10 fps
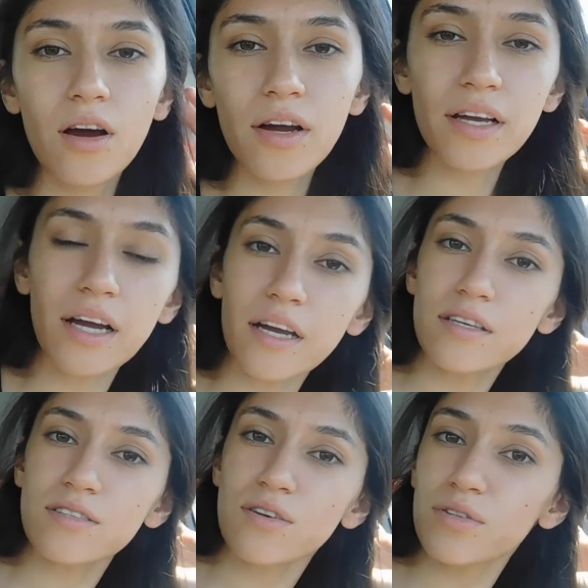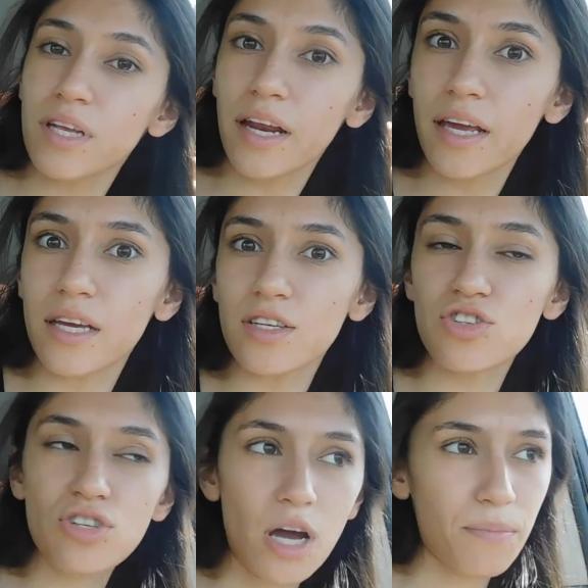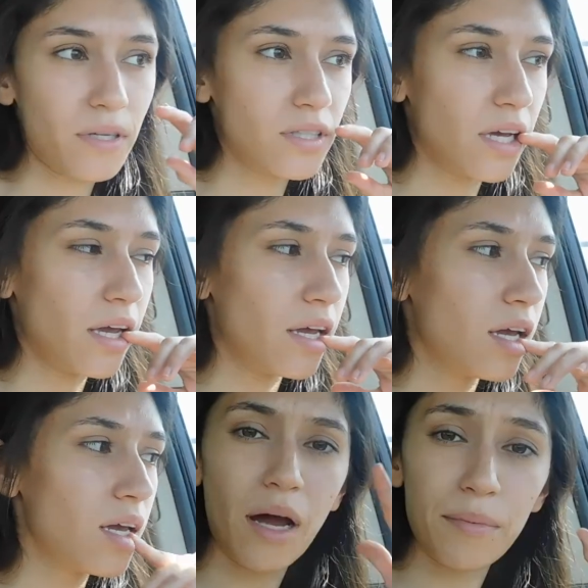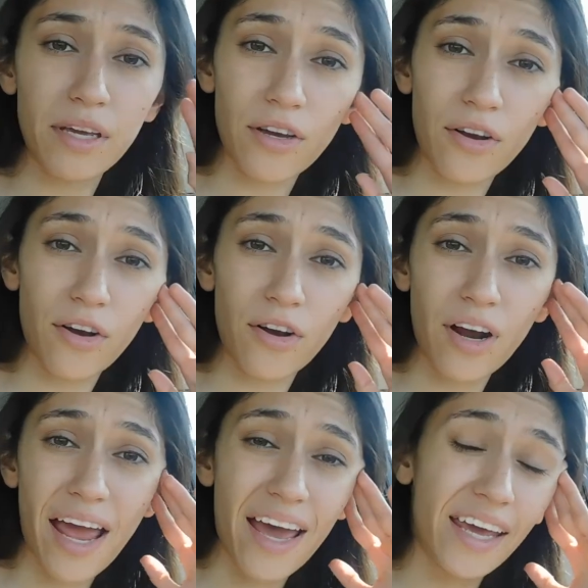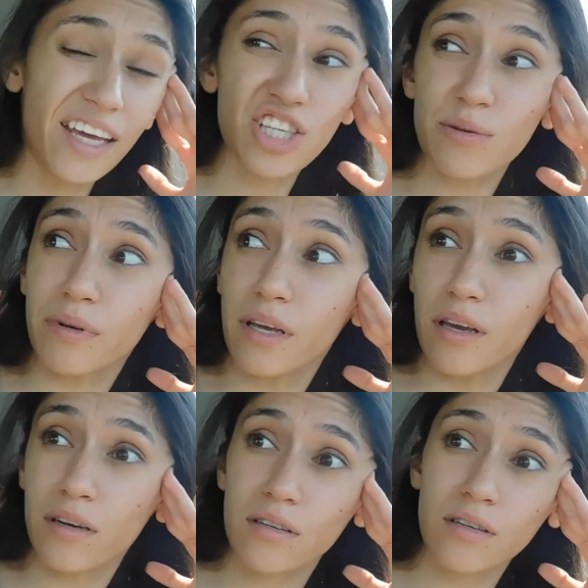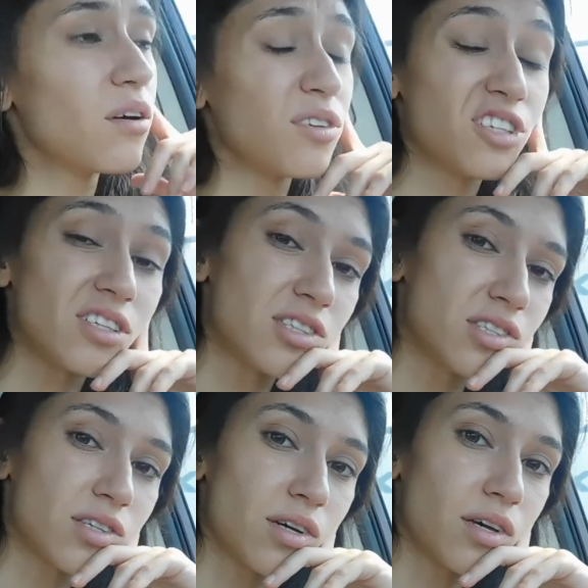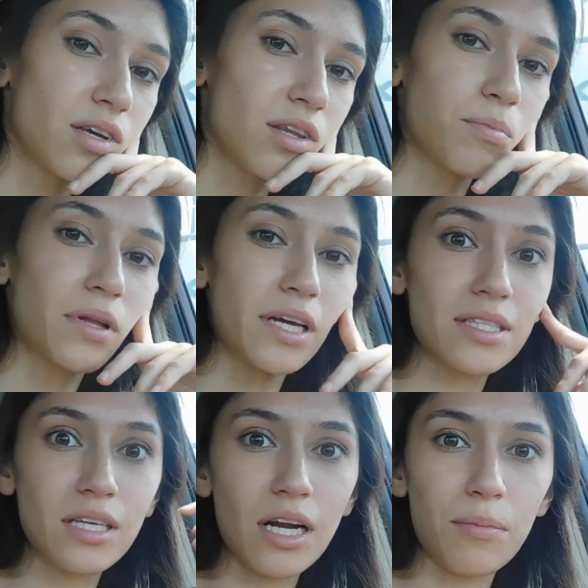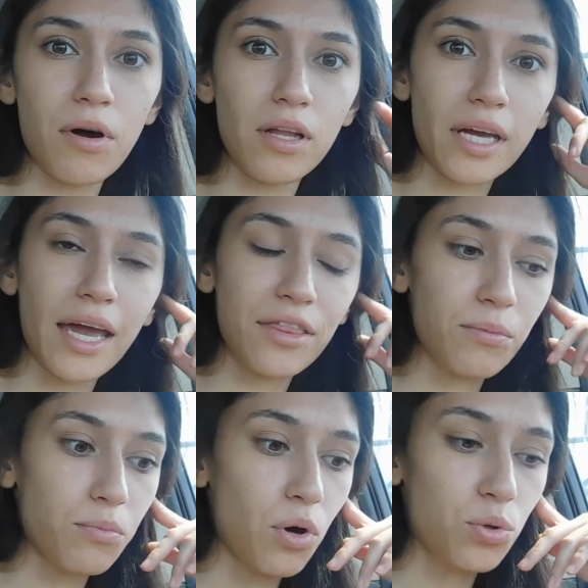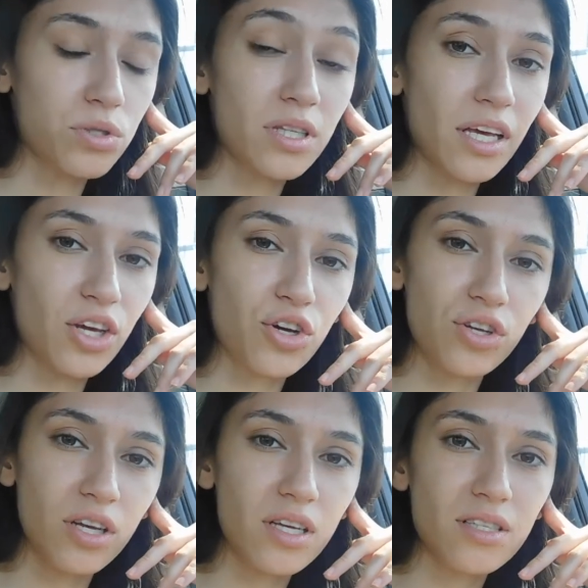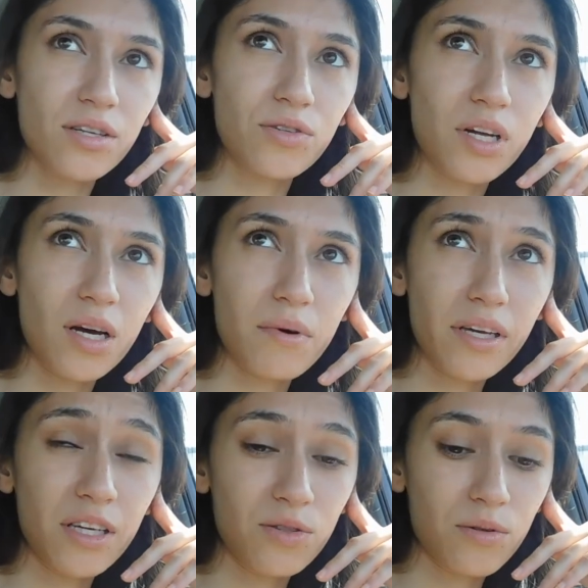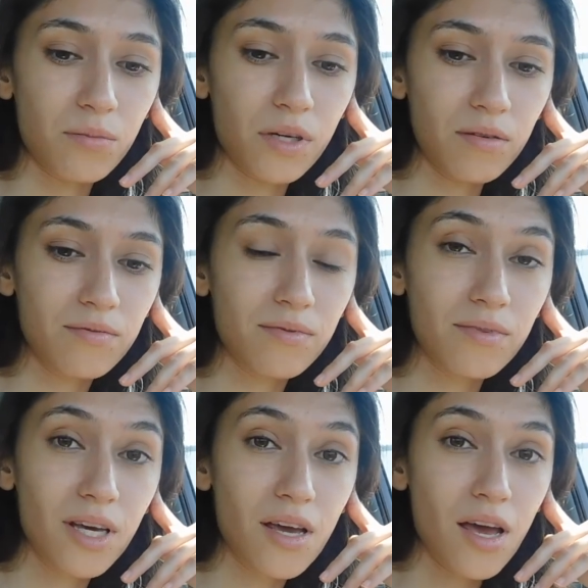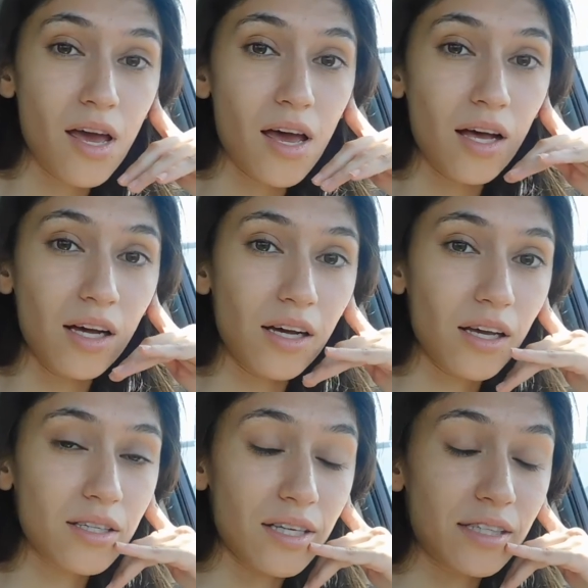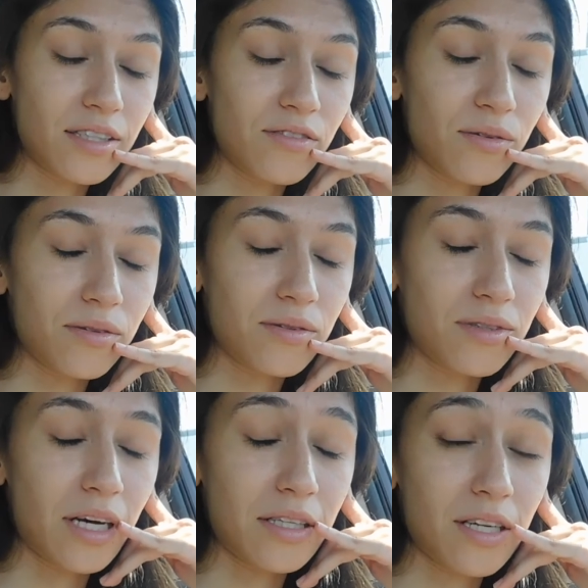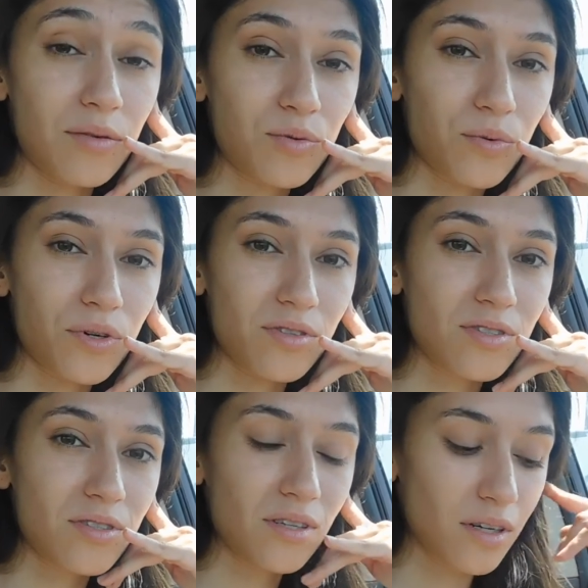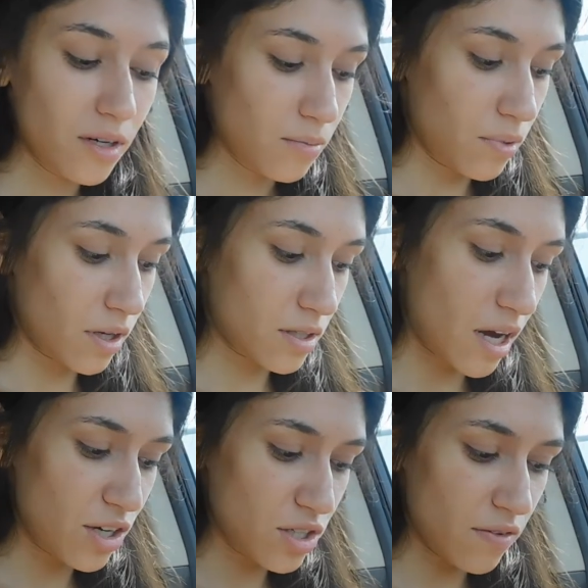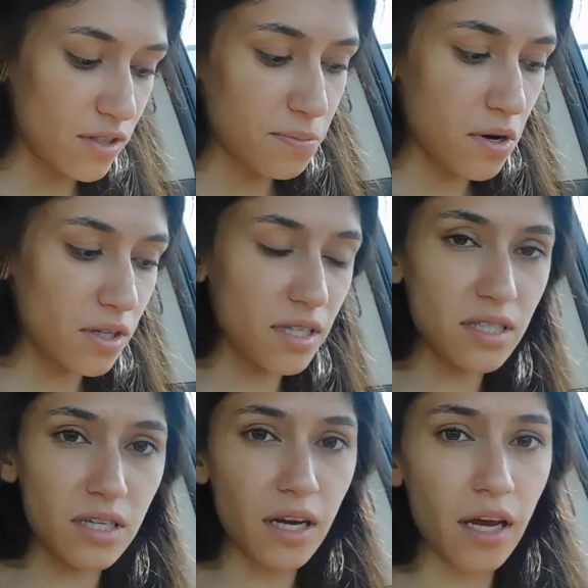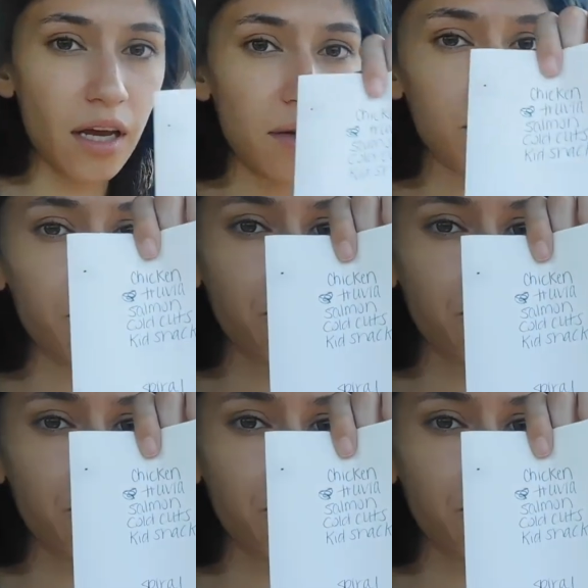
Alright guys, so today is shopping day. I'm here at HEB, which is the place that I probably hate the most. Thank goodness I do not have my kids with me, because that's even 10 times worse. But I just have a small list today,